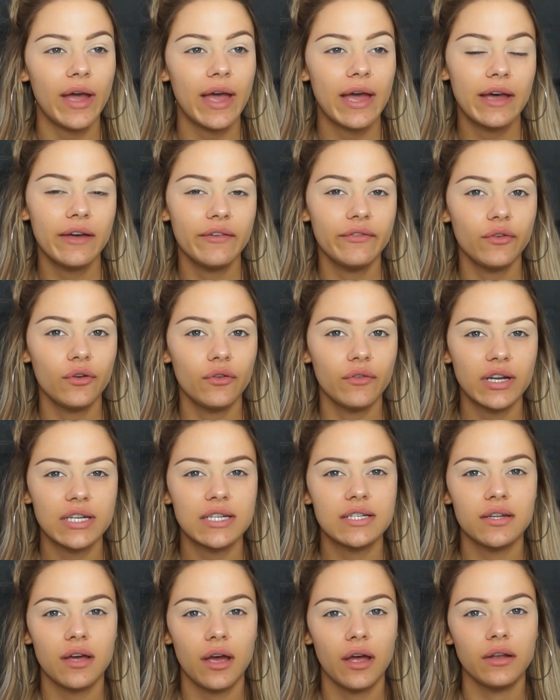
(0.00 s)
I have already
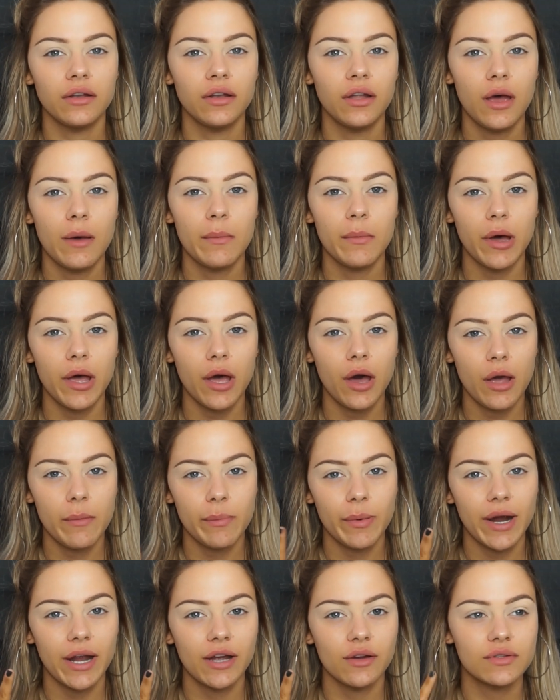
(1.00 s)
done my
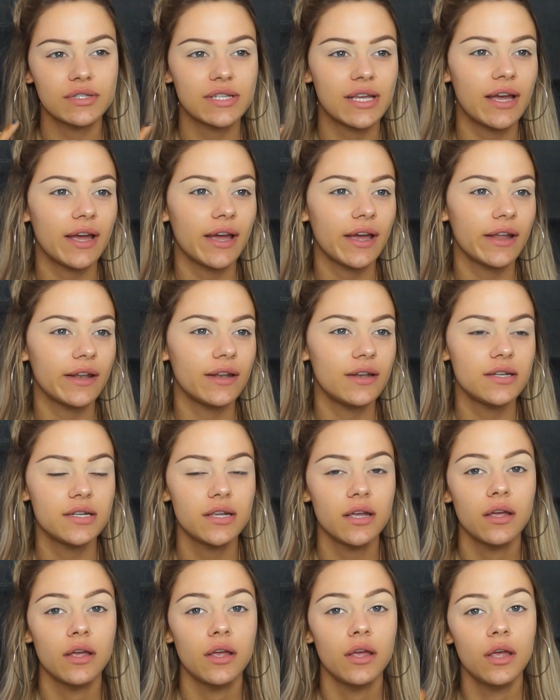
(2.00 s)
eyebrows and
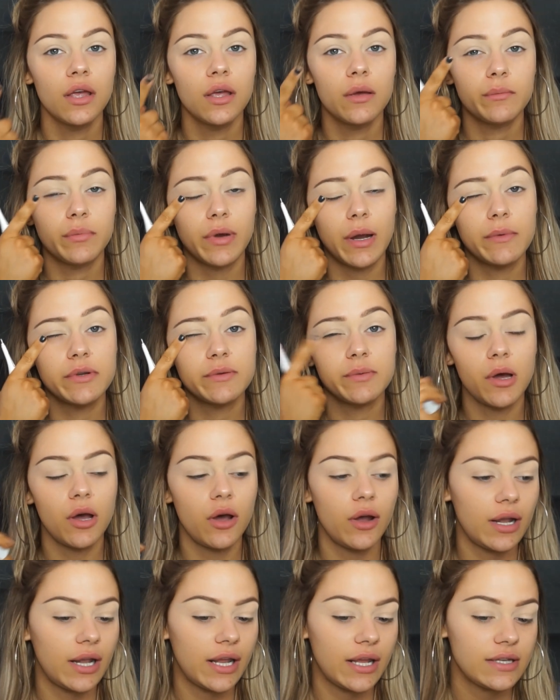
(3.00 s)
prepped my
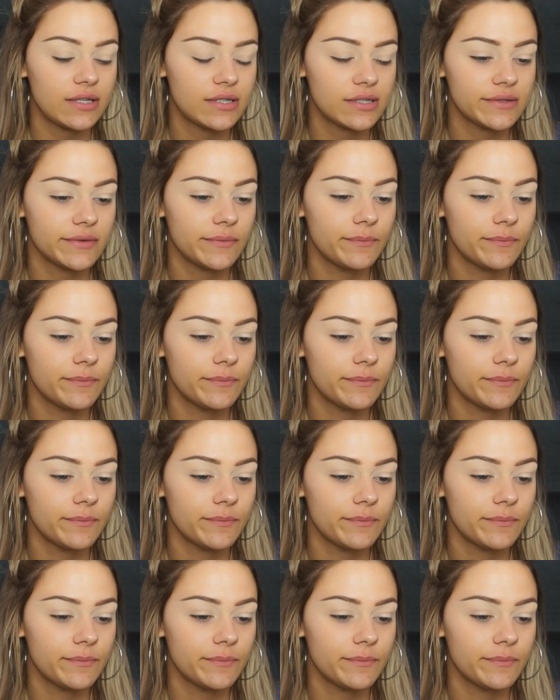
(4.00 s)
eyelids.